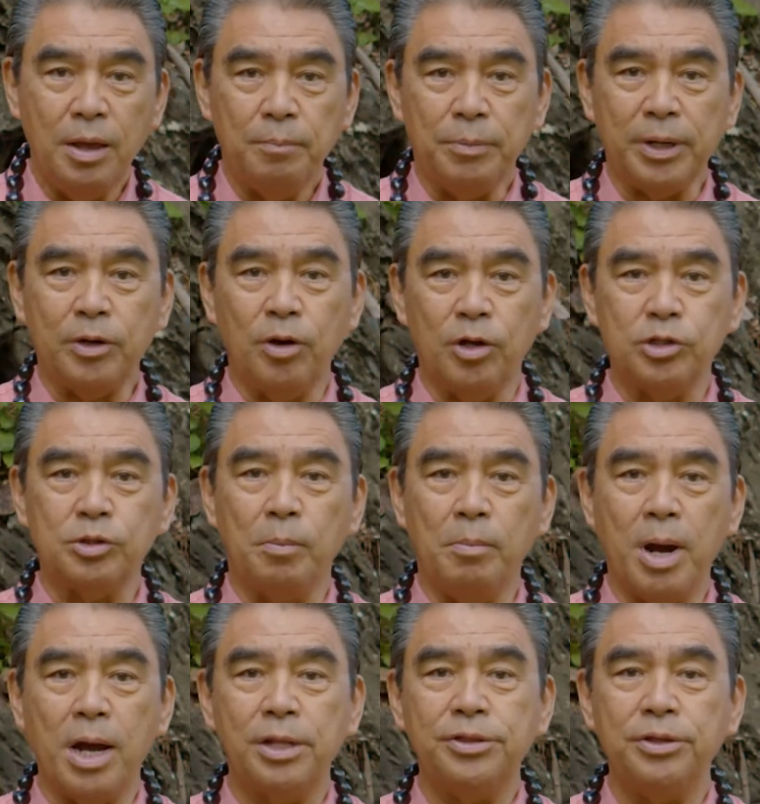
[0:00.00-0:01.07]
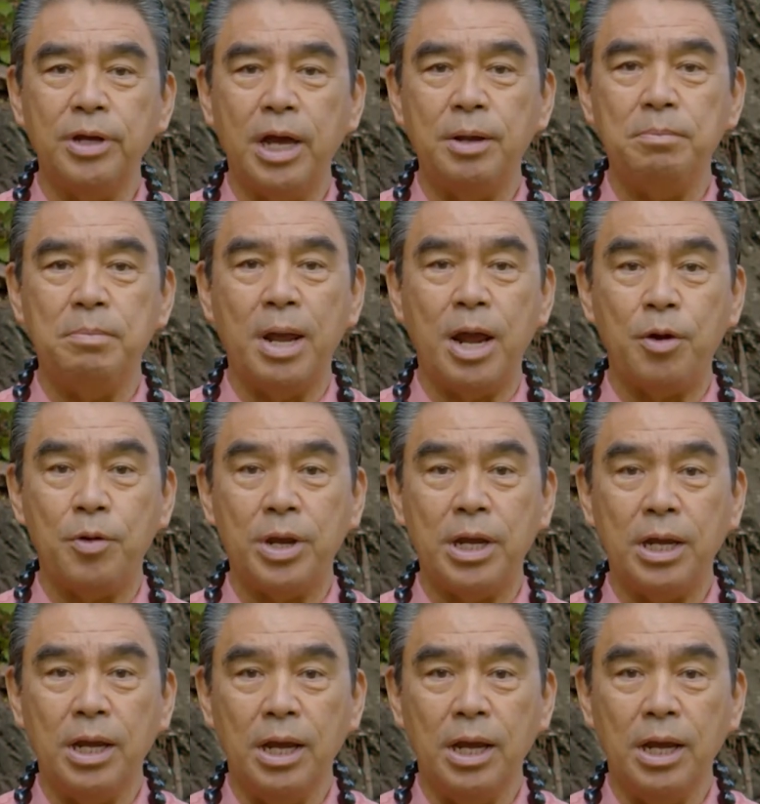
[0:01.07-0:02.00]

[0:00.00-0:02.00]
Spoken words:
because Martha and Mary,